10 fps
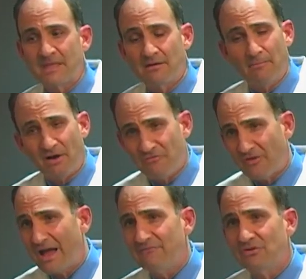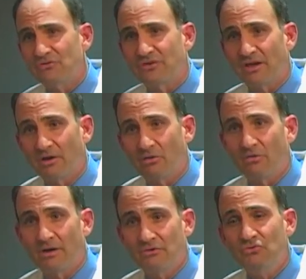About 5 years
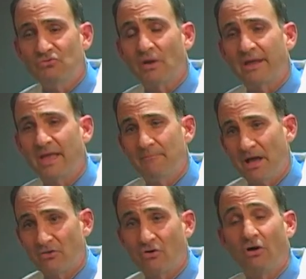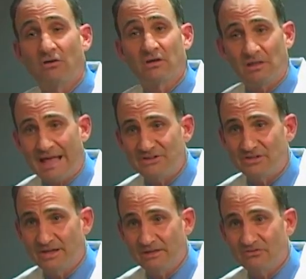ago, a new drug came out called
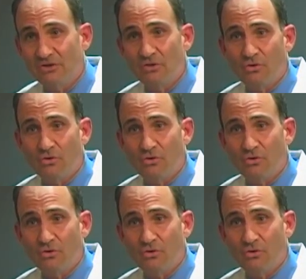collagenase,